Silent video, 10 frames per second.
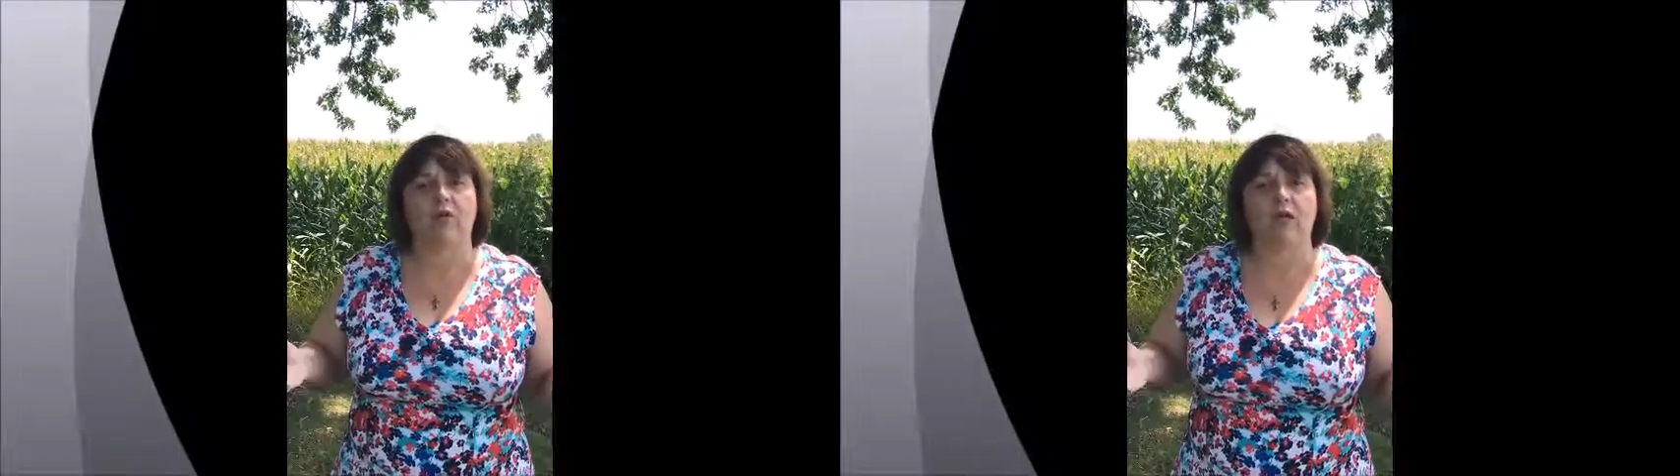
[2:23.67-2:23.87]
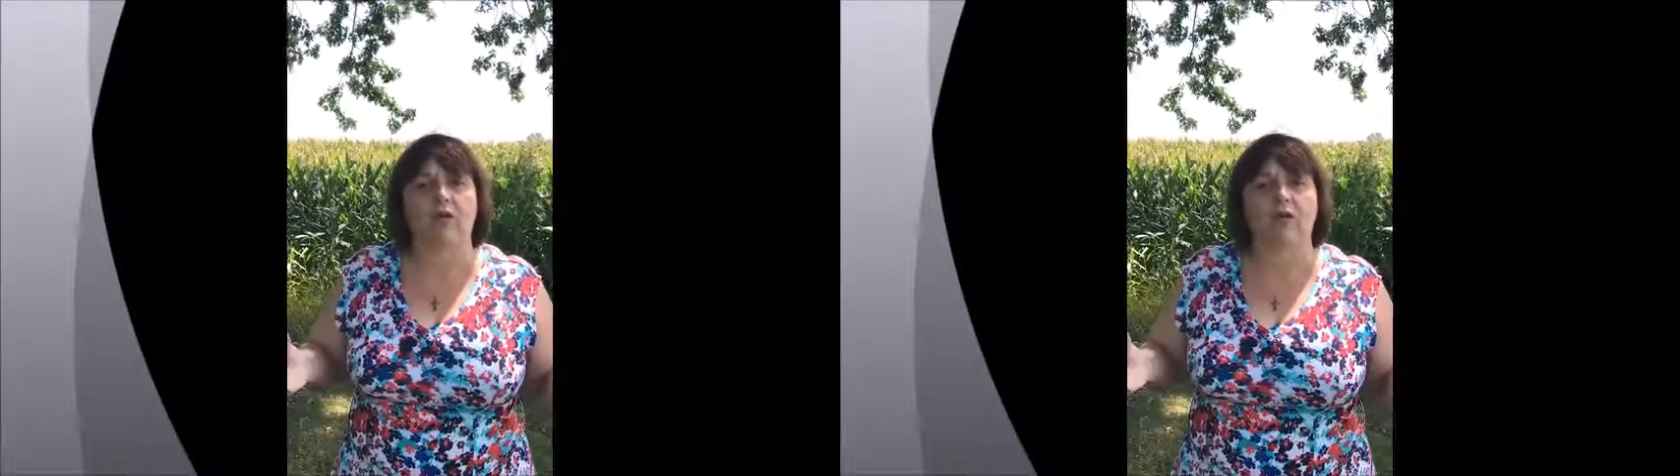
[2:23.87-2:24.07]

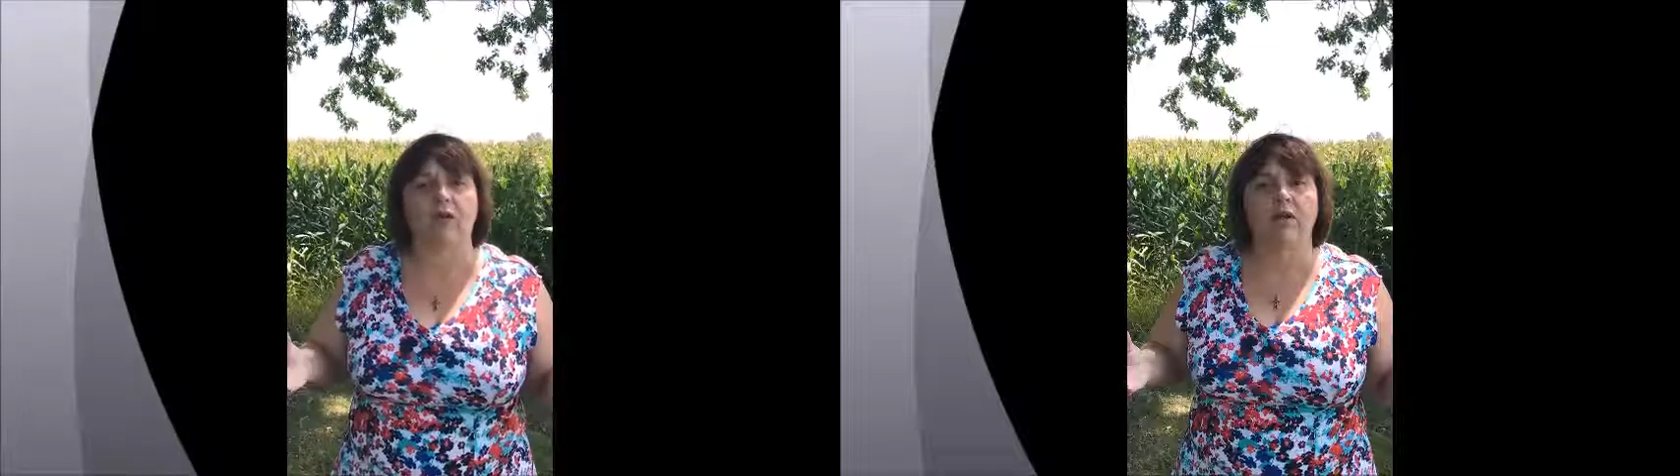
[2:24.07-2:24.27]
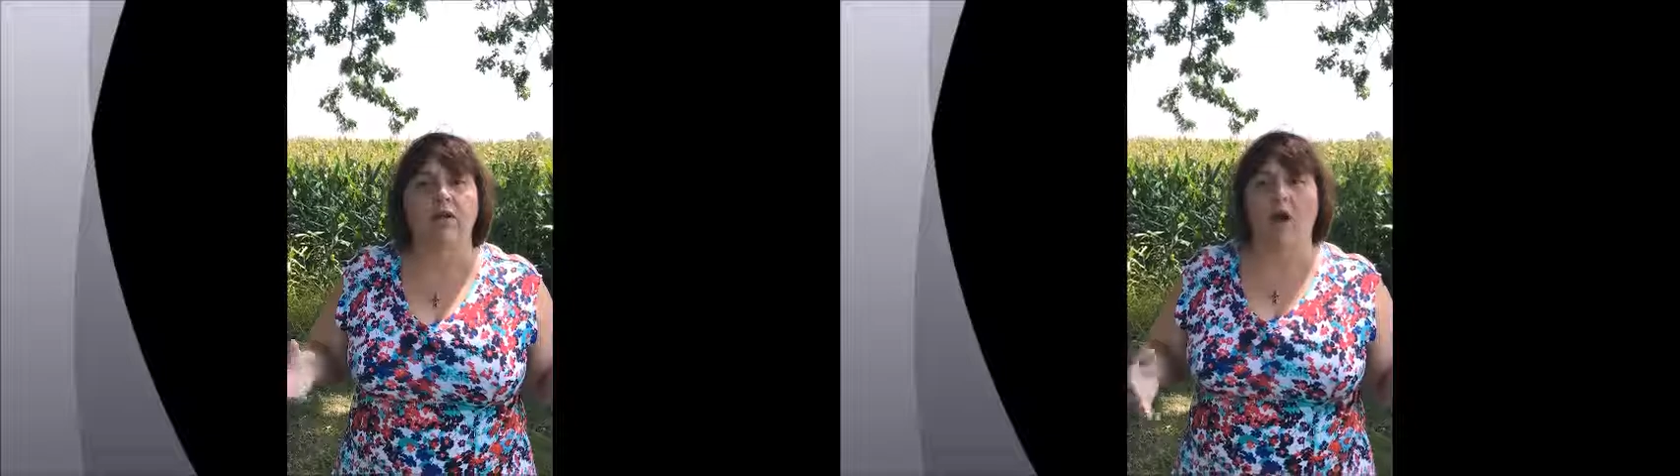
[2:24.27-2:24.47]
year,
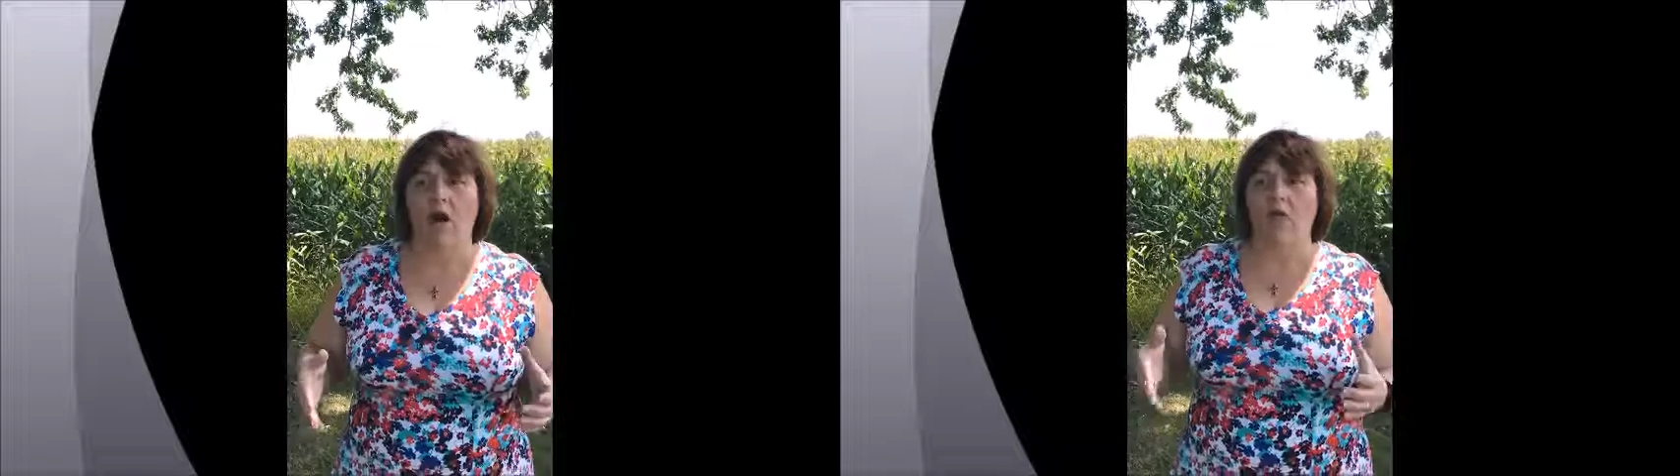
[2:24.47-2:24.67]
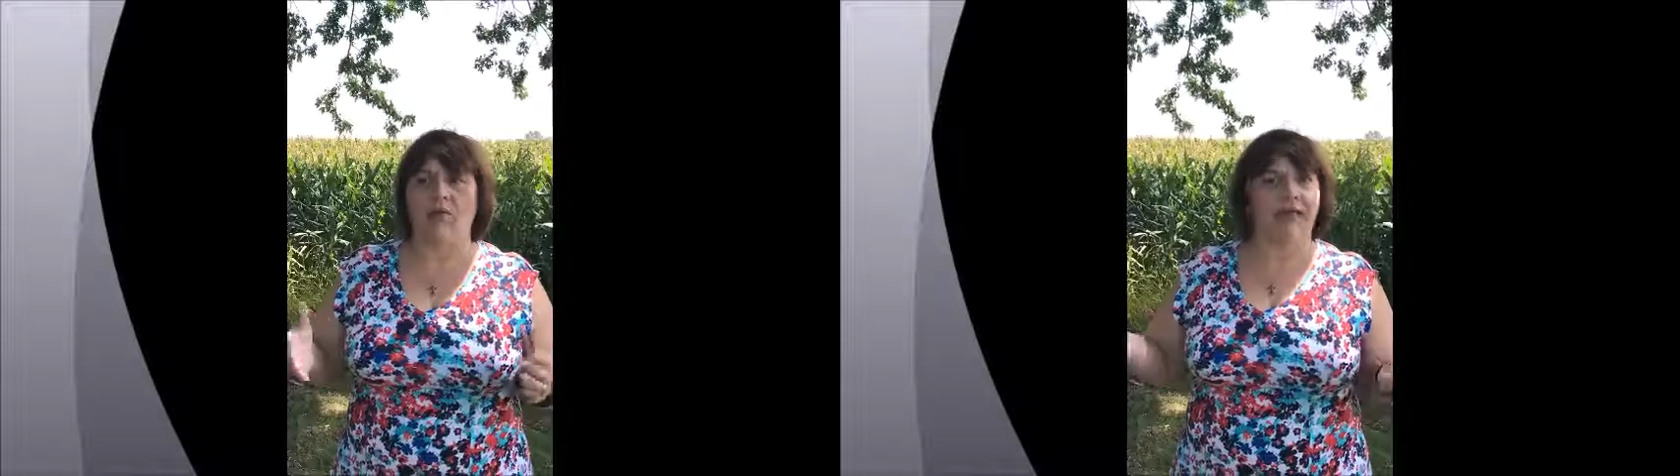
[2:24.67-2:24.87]

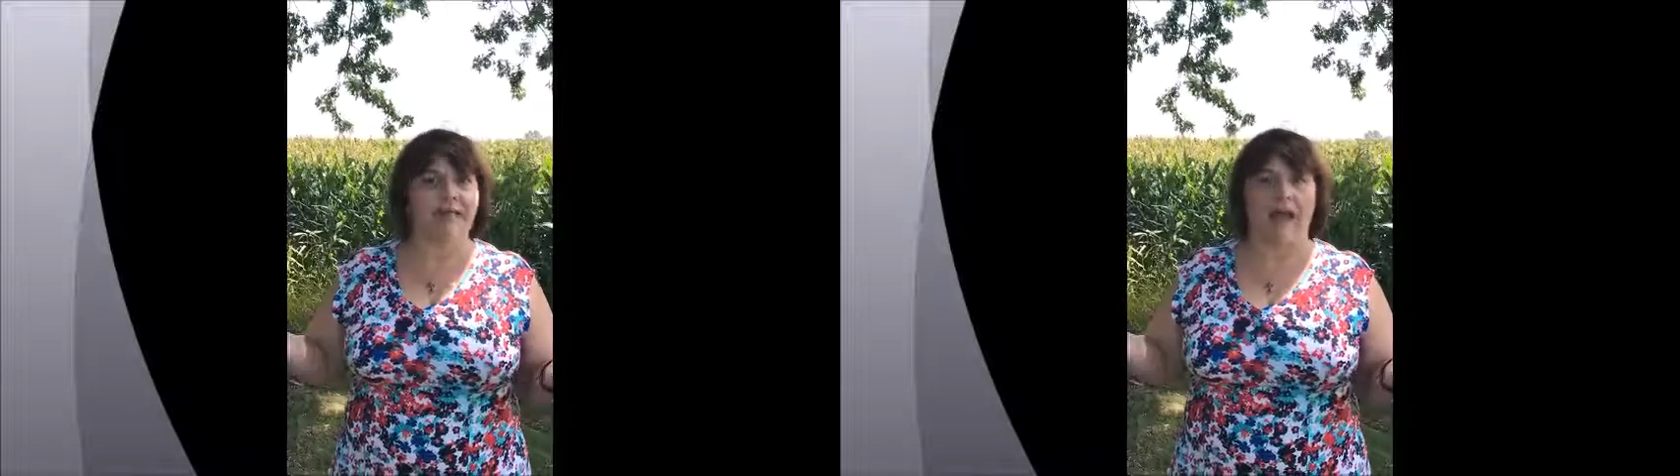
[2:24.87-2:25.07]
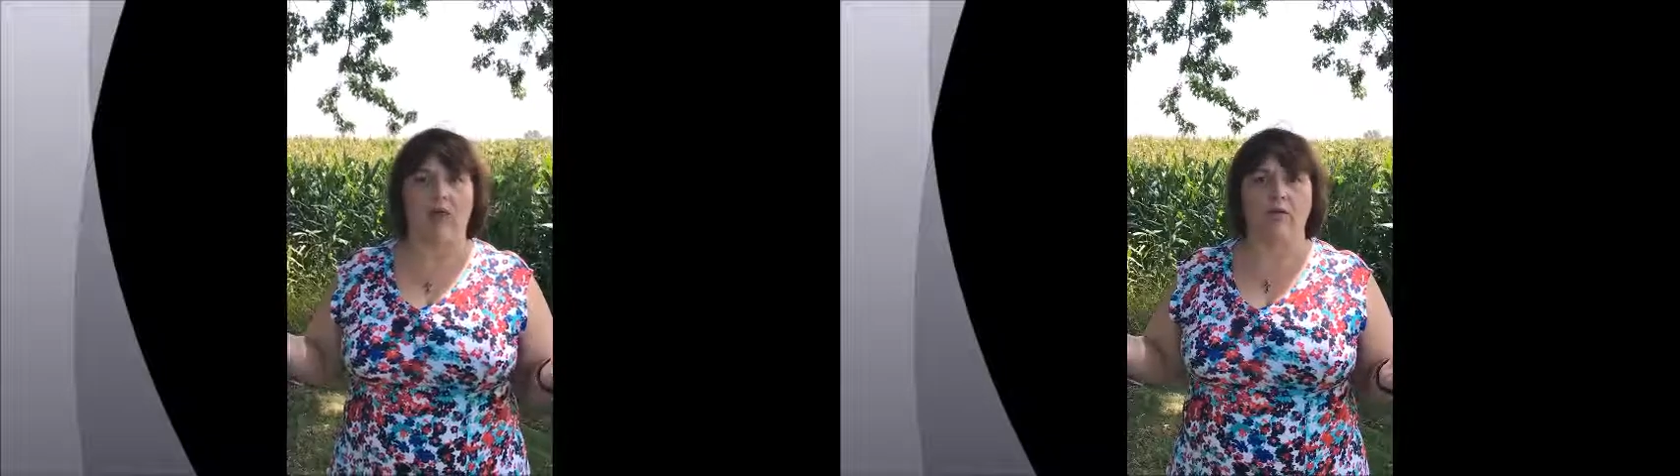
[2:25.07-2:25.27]
oh,
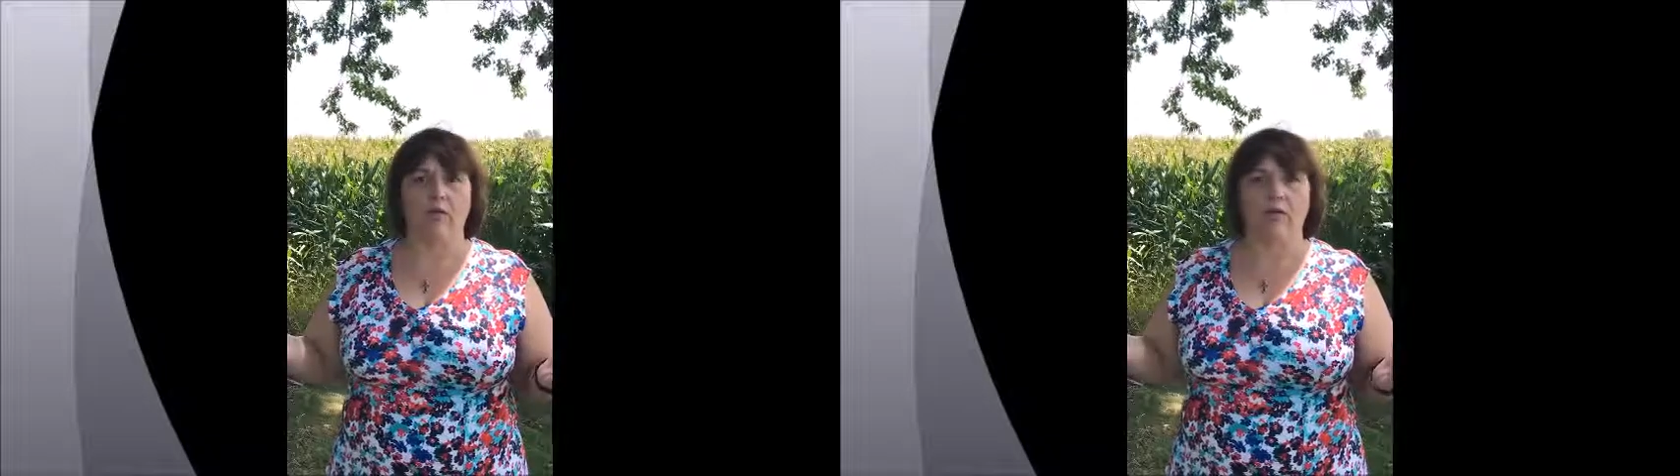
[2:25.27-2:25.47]
that's out.